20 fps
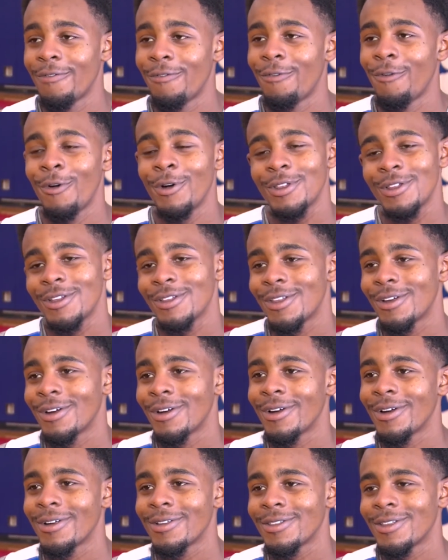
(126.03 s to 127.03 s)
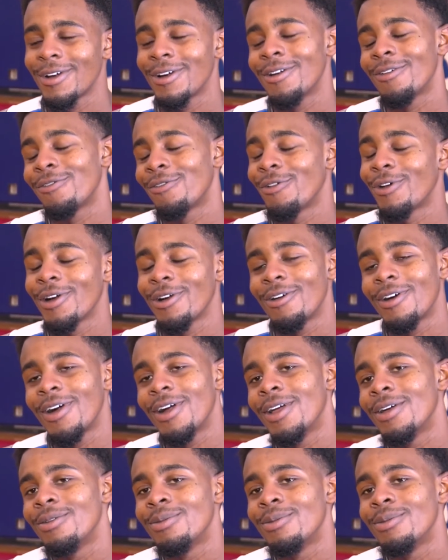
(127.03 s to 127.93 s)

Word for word: fourth to third, third, fourth grade.